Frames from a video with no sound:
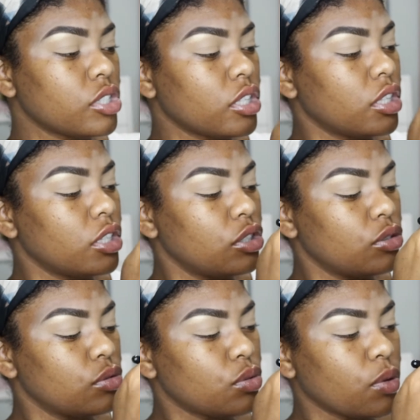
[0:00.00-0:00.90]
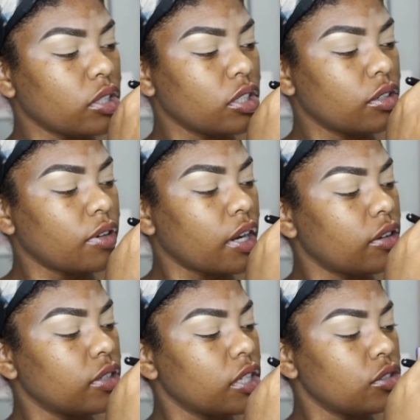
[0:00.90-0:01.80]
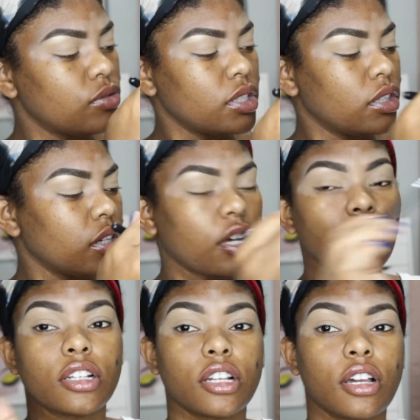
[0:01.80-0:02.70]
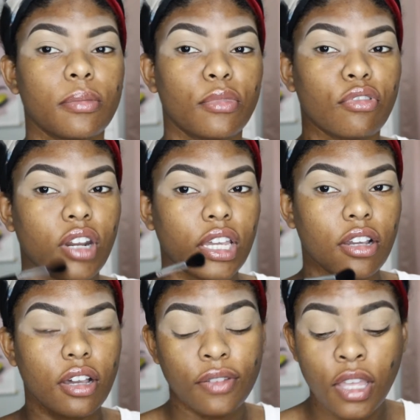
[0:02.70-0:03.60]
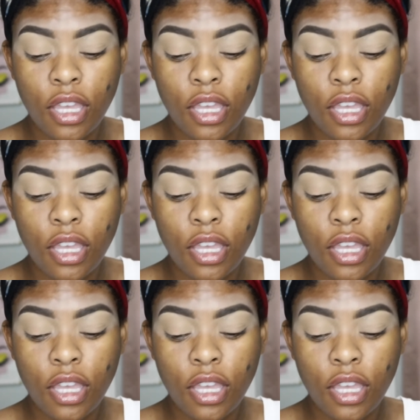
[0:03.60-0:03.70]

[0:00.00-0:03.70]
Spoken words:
and then you twirl it around and you see the color come right off.